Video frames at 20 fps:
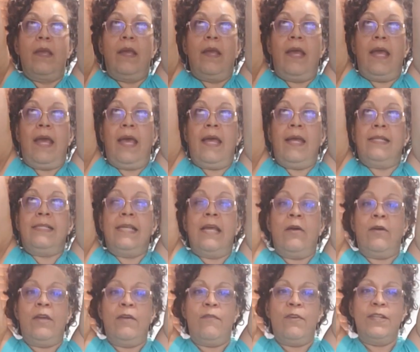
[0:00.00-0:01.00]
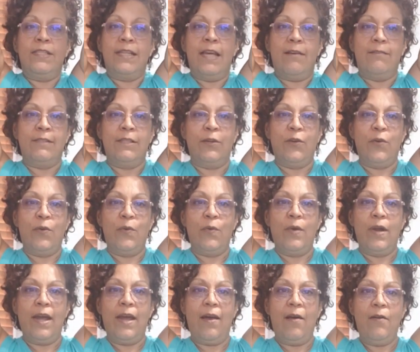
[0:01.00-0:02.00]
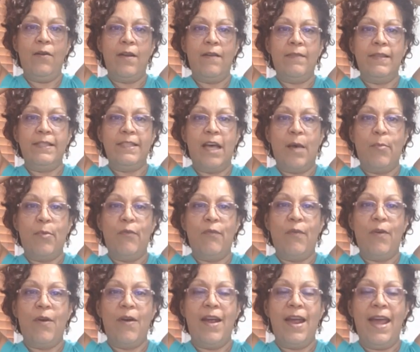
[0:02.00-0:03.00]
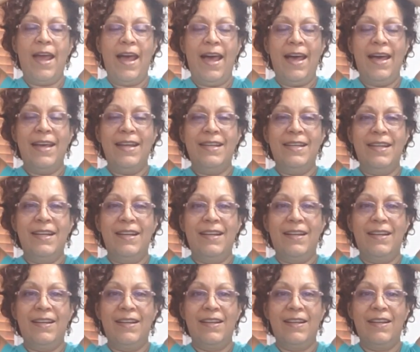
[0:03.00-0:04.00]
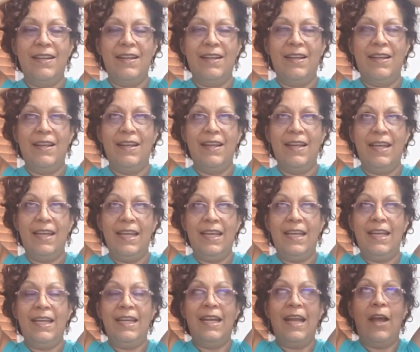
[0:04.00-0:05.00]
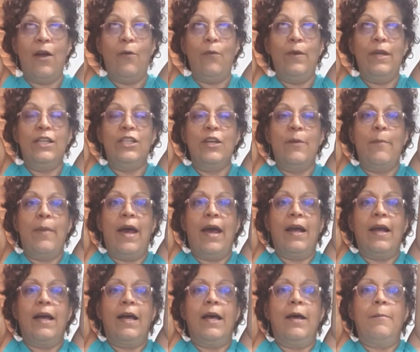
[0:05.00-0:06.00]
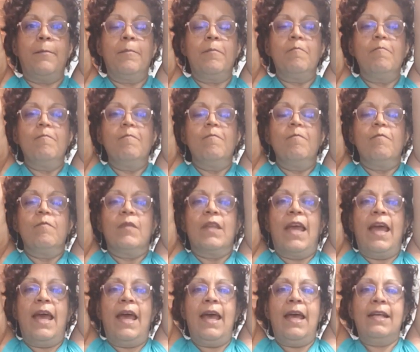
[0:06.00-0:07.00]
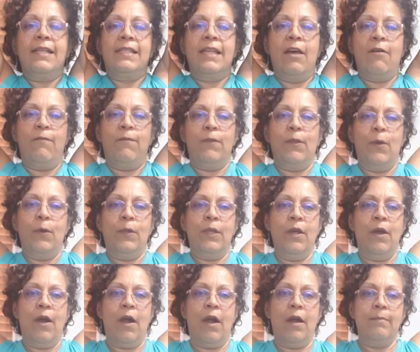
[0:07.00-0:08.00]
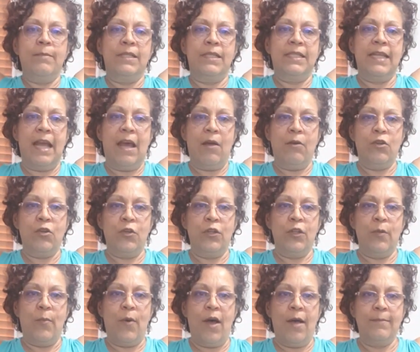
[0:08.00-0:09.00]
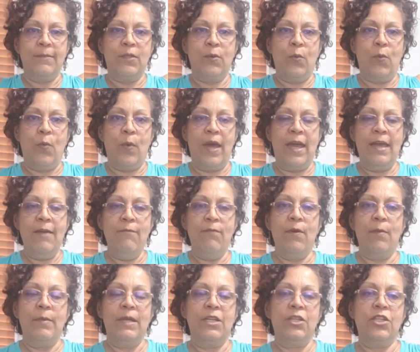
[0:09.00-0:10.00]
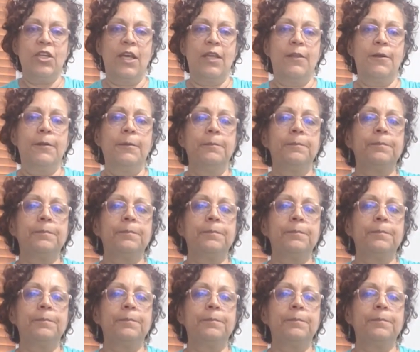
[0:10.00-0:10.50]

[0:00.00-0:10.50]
Exhale, give ourselves a crown on the top of our head. Inhale, reach it back up. Exhale, float the arms down, turn the palms away from each other.